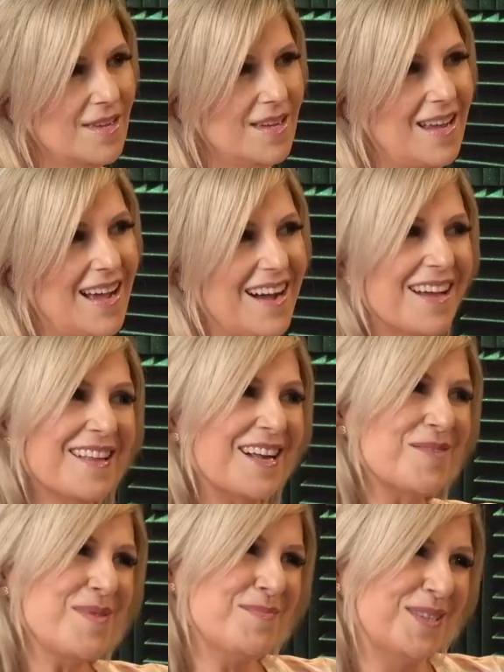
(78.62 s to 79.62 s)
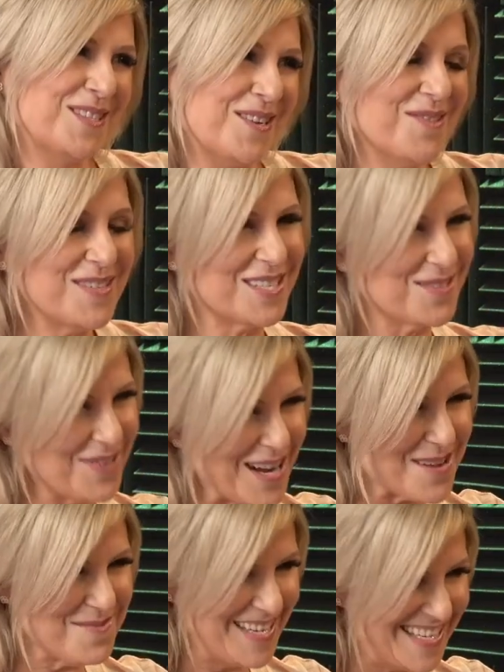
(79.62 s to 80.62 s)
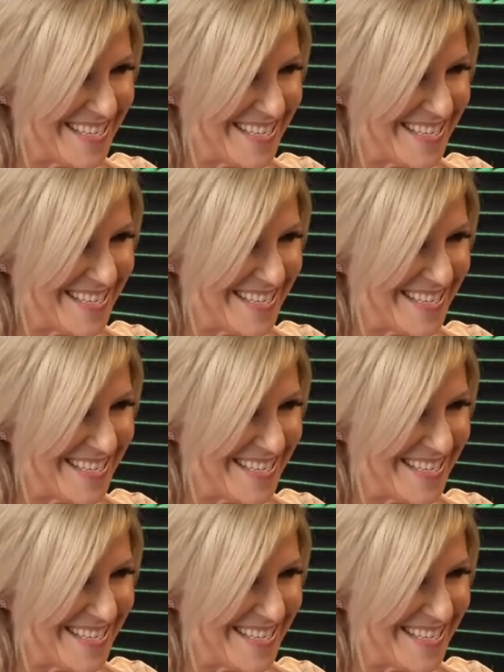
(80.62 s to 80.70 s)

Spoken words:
Yeah, a lot of people don't, which is why I'm here.